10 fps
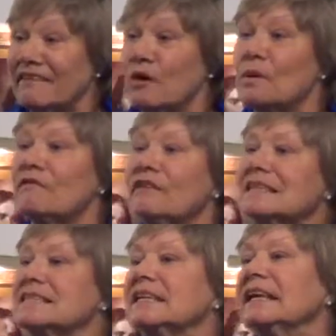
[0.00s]
and then we
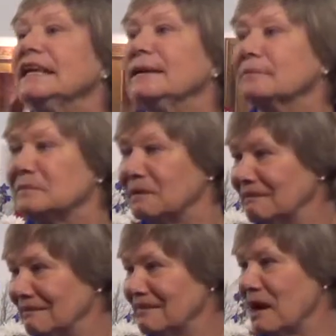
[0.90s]
redeem
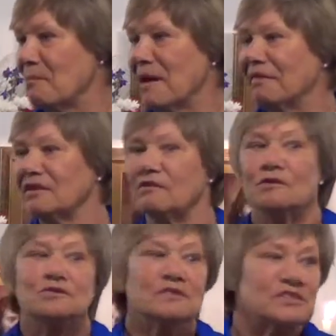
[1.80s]
them at the
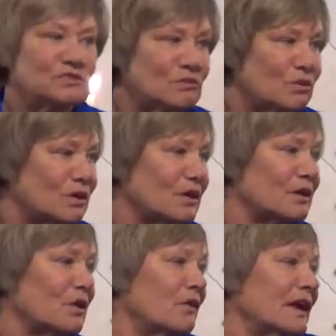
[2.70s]
grocery store
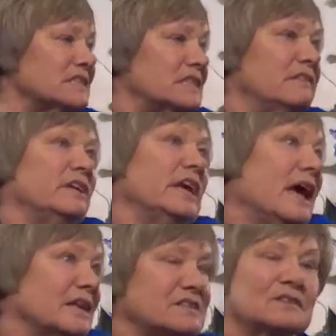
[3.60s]
or at
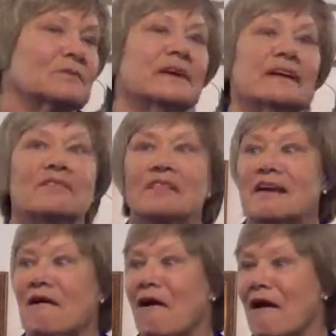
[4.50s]
CVS or wherever
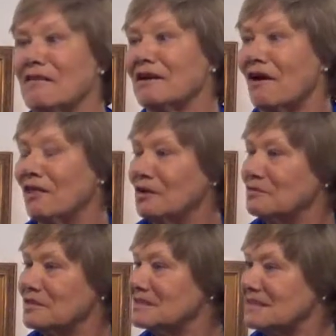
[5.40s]
they are. They're all
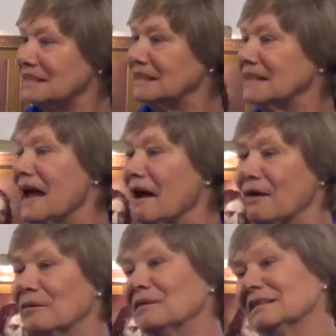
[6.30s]
over the city
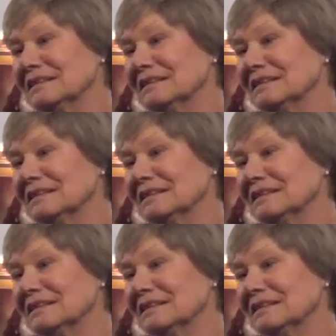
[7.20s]
now.